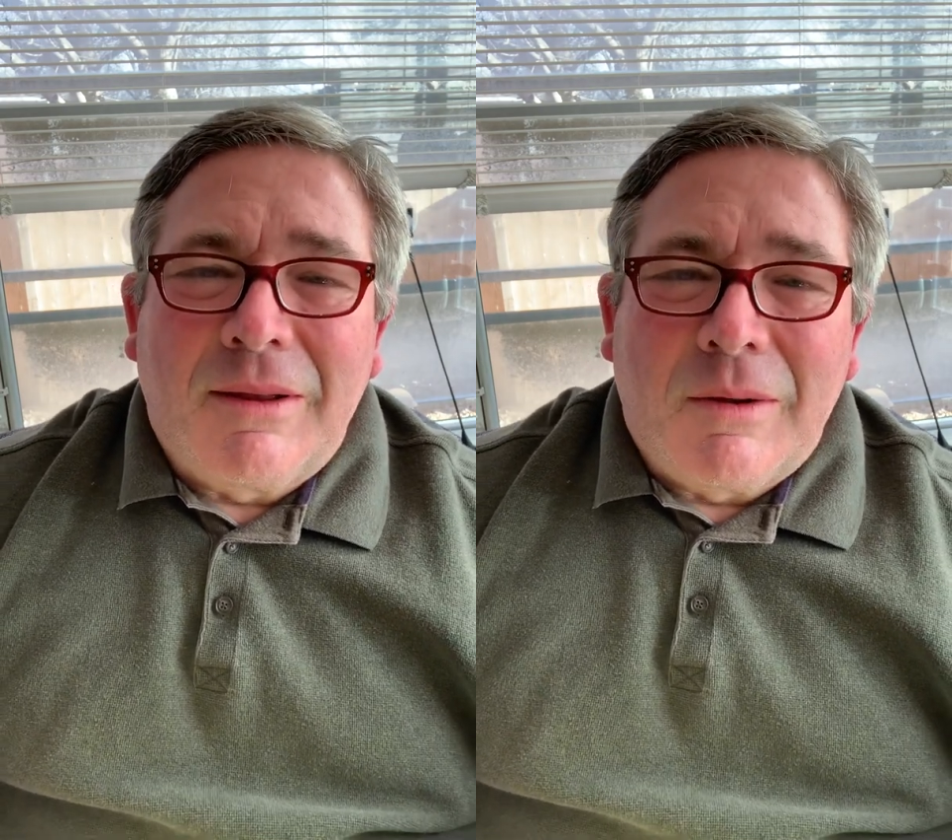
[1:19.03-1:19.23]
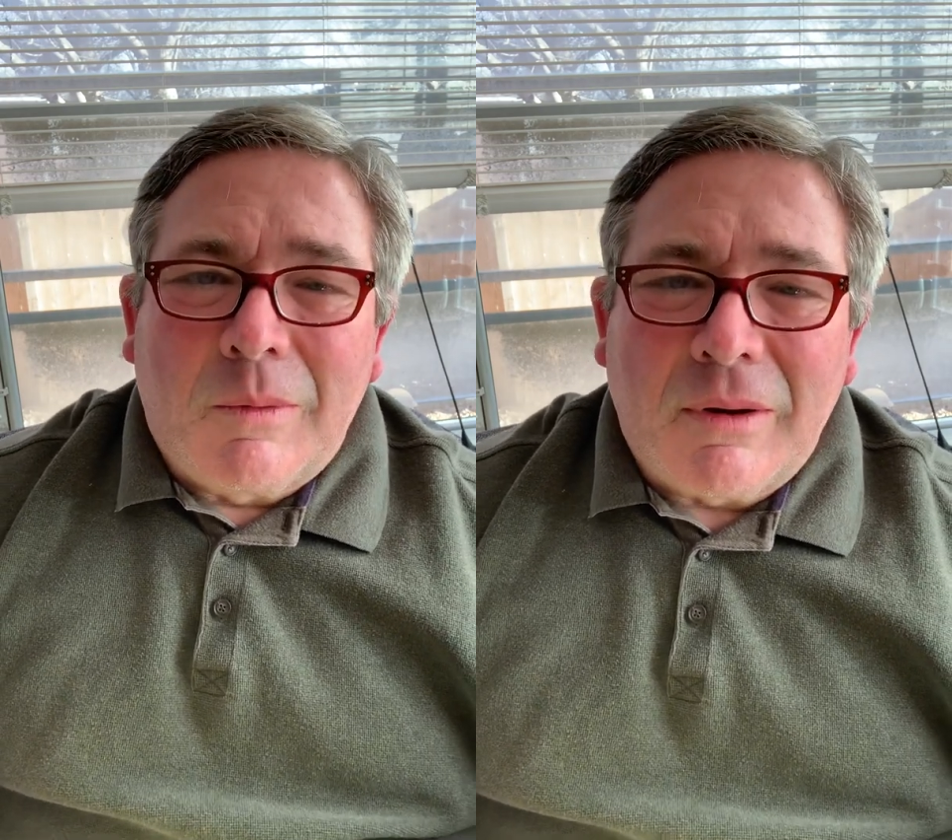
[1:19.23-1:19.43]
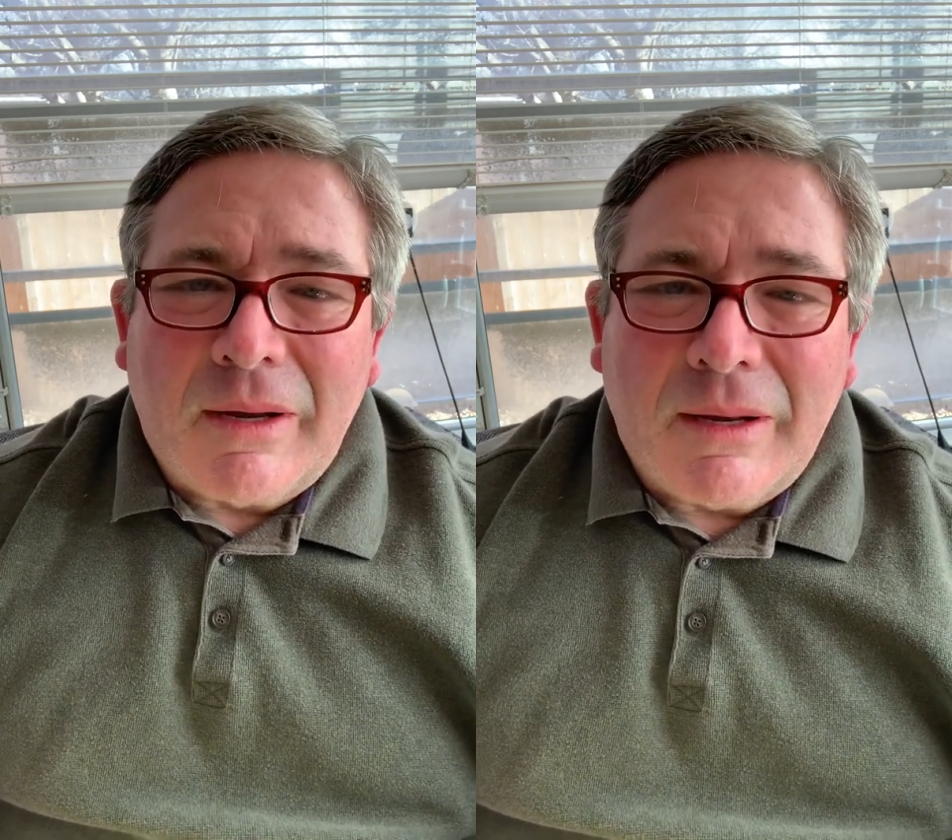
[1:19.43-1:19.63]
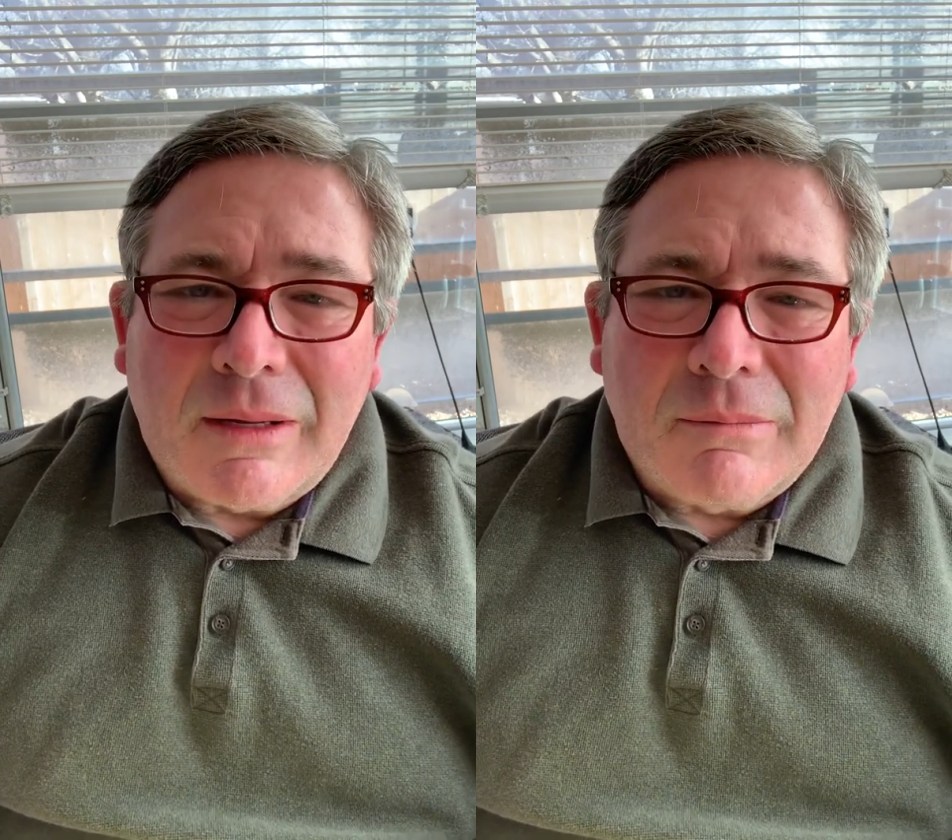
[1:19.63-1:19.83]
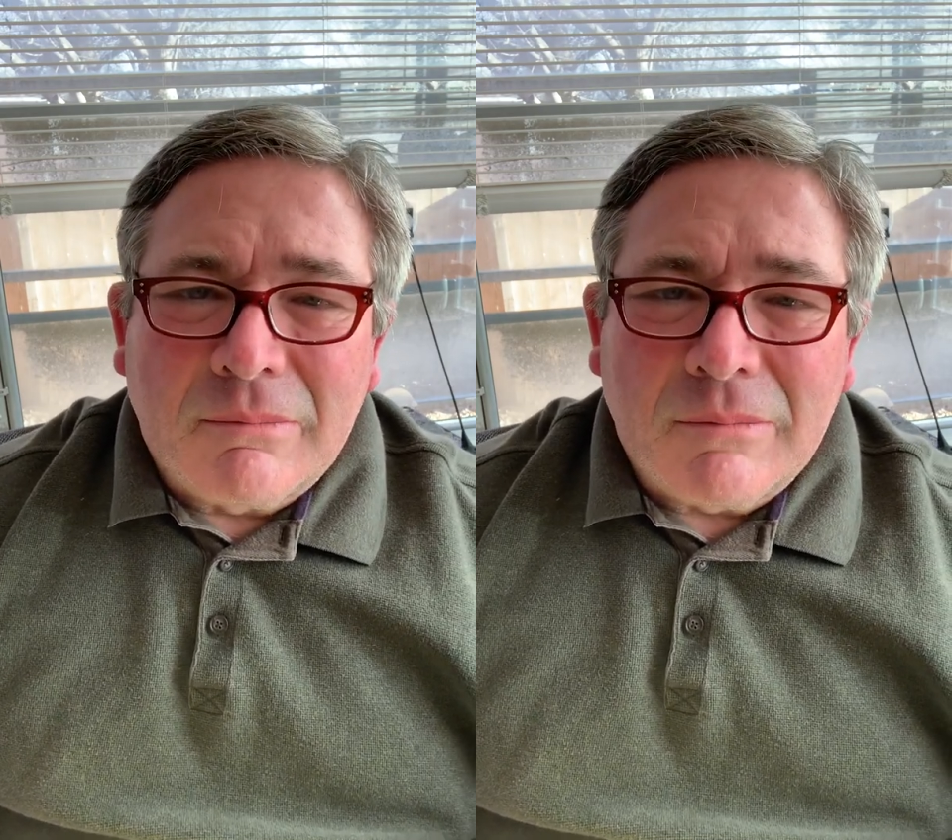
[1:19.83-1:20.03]
where
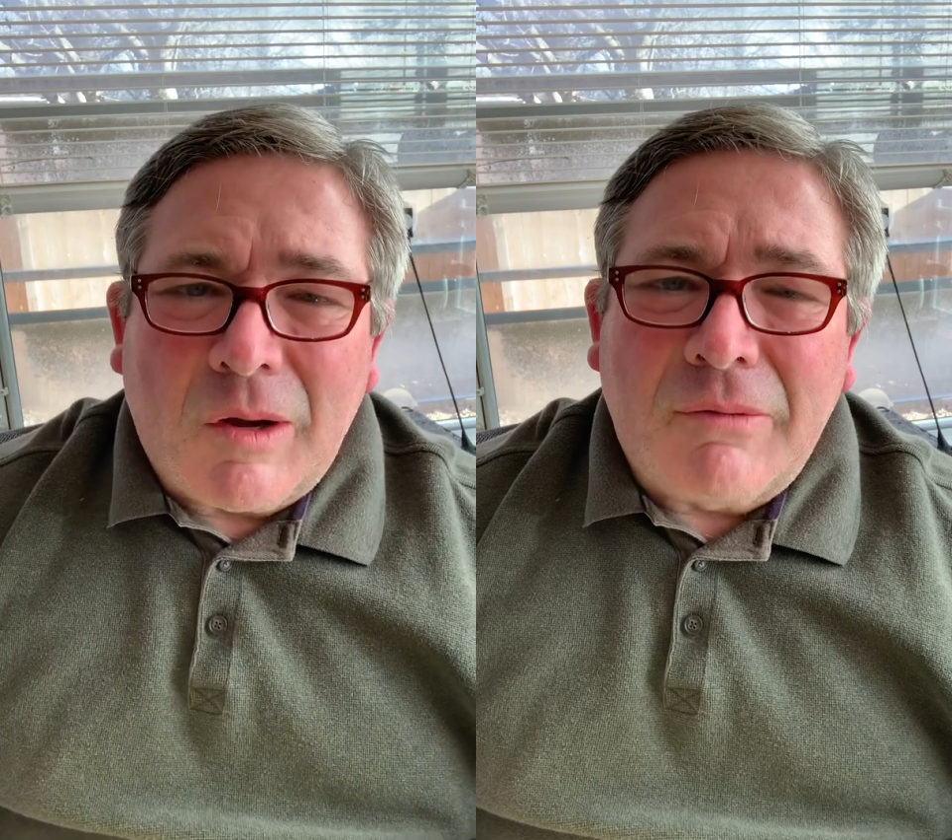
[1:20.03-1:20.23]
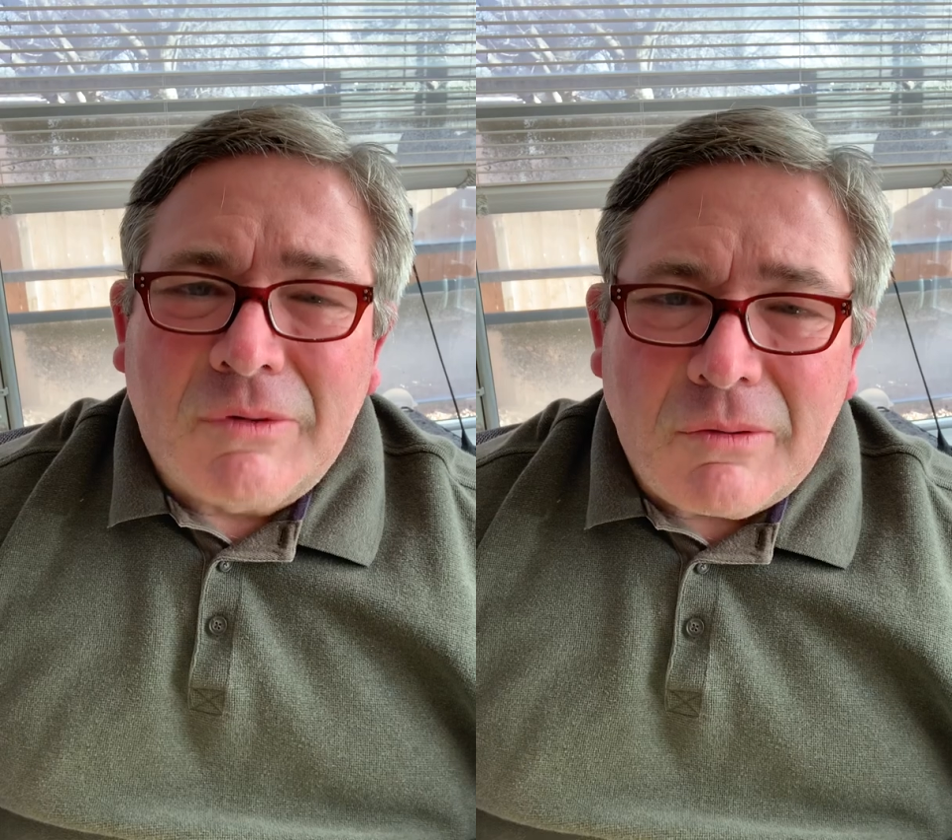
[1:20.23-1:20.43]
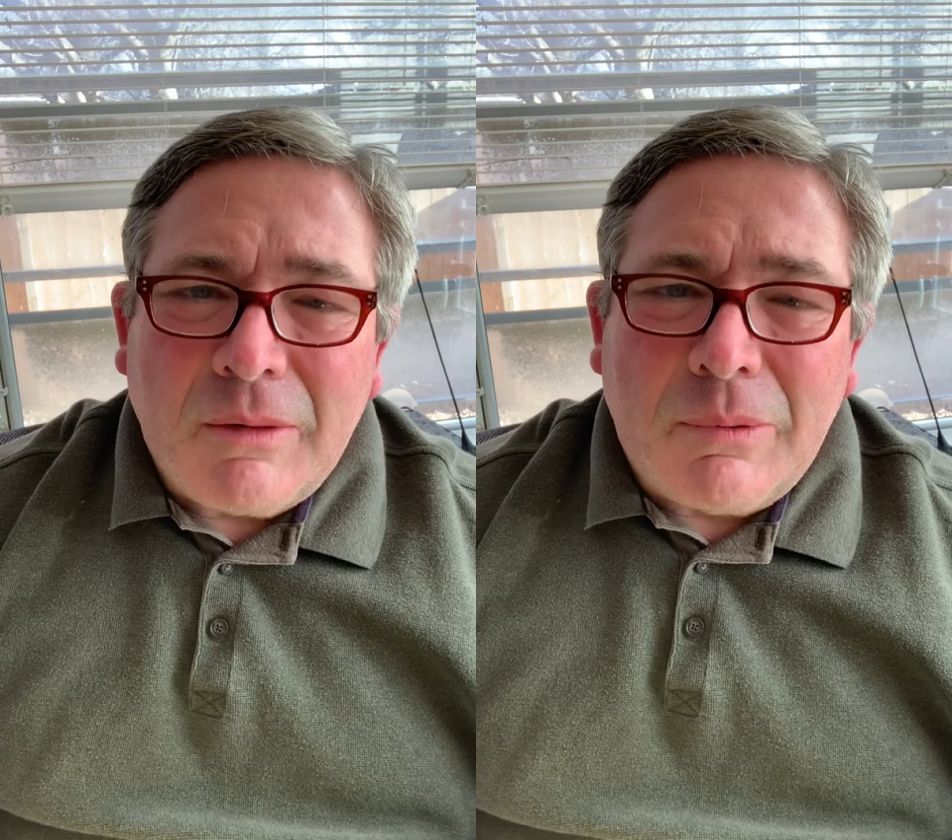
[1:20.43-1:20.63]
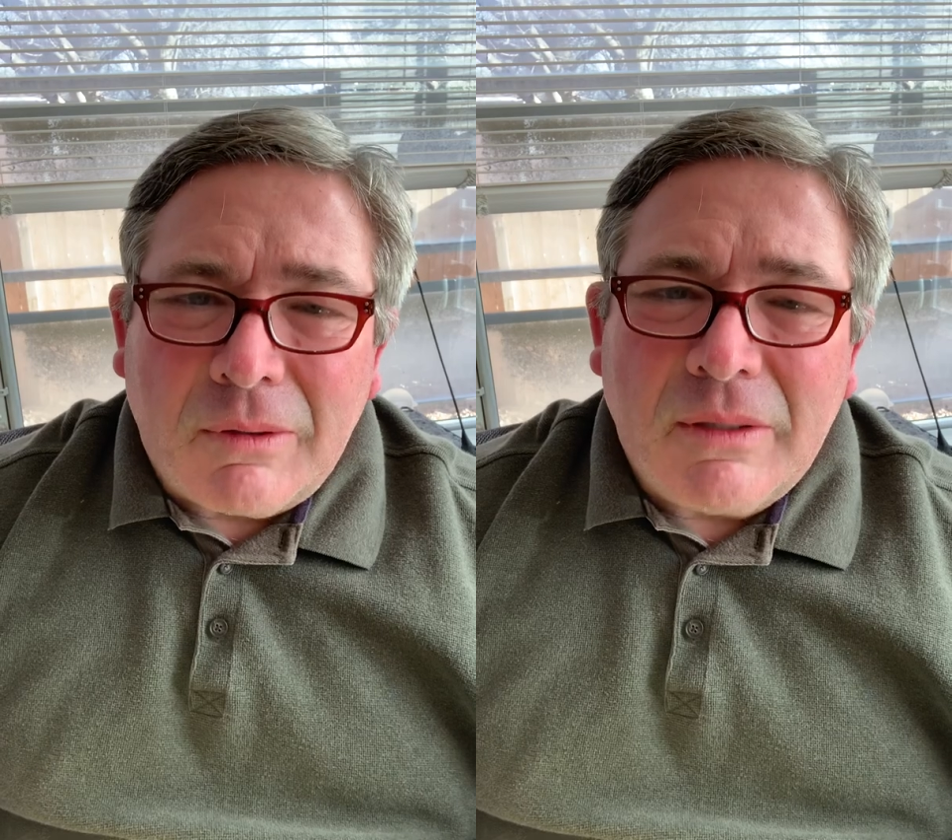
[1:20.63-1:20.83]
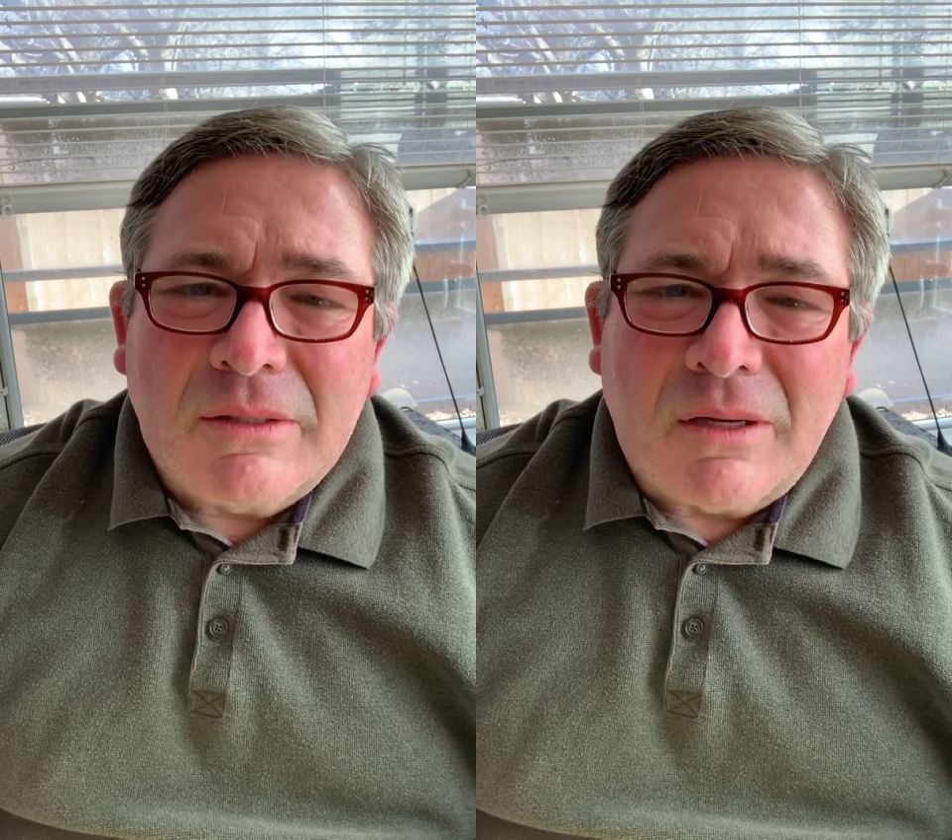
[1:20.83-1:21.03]
a off-duty police